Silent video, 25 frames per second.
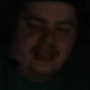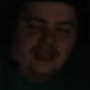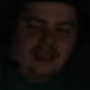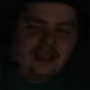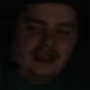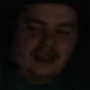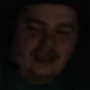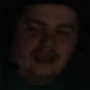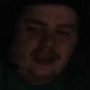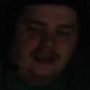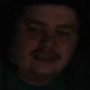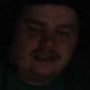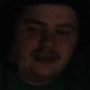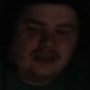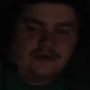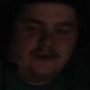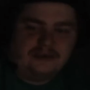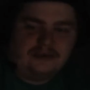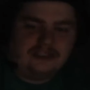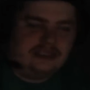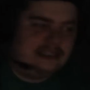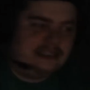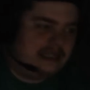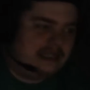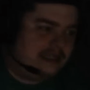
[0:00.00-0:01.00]
because I
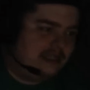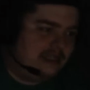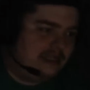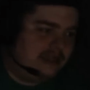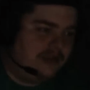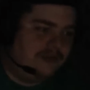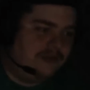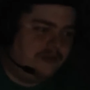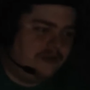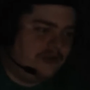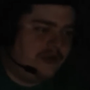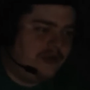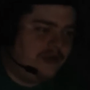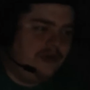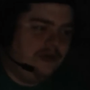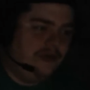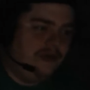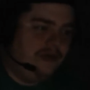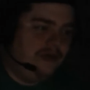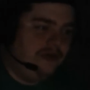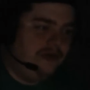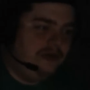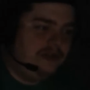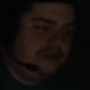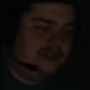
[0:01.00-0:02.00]
was addicted to
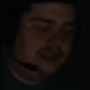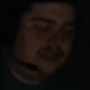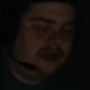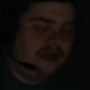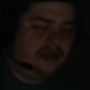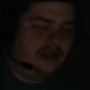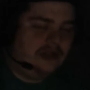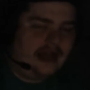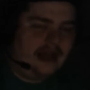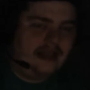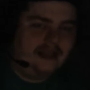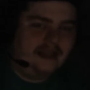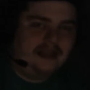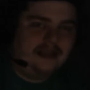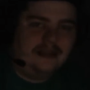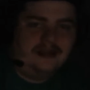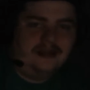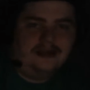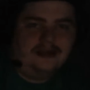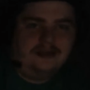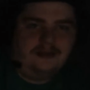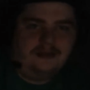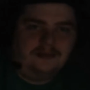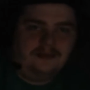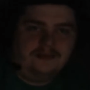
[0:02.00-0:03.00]
food. So yeah.
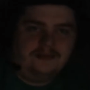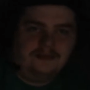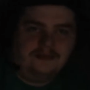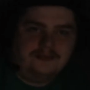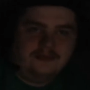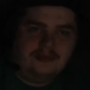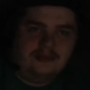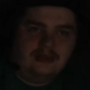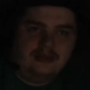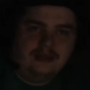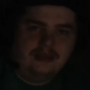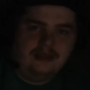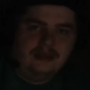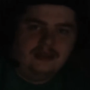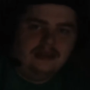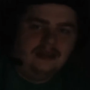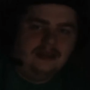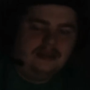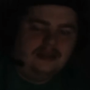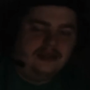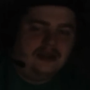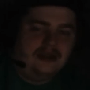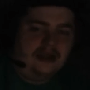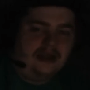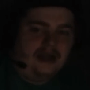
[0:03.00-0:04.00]

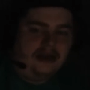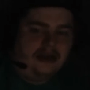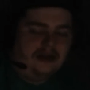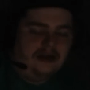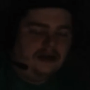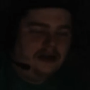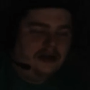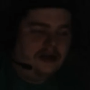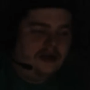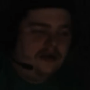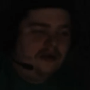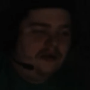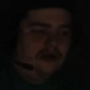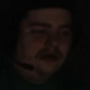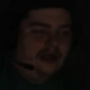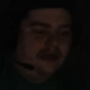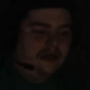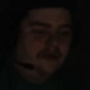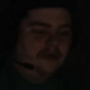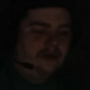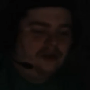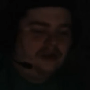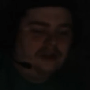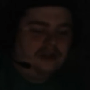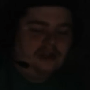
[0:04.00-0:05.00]
I don't
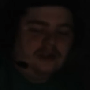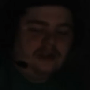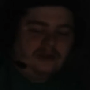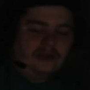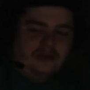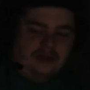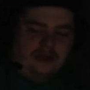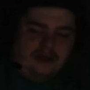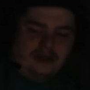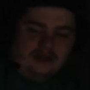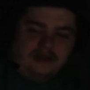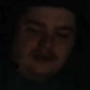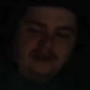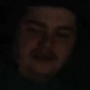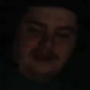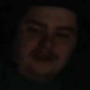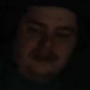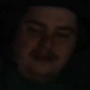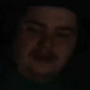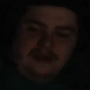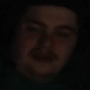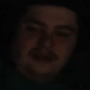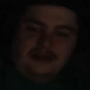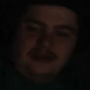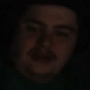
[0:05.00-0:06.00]
know,
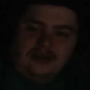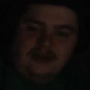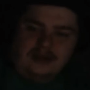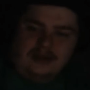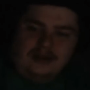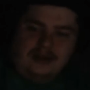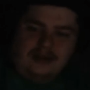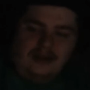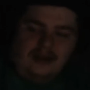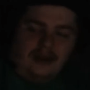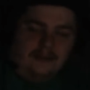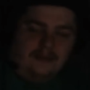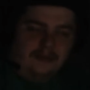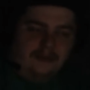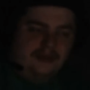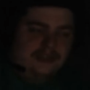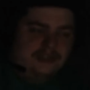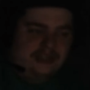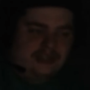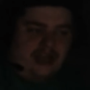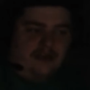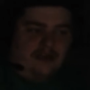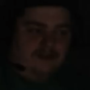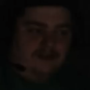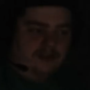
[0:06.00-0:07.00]
I'm
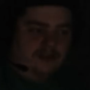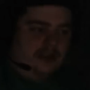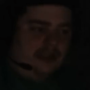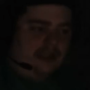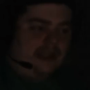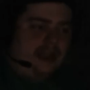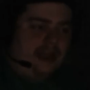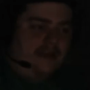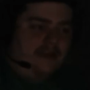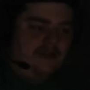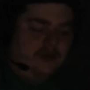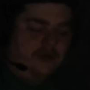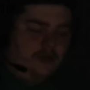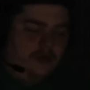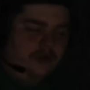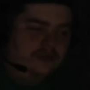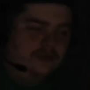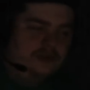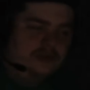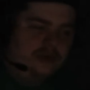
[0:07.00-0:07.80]
just having like heavy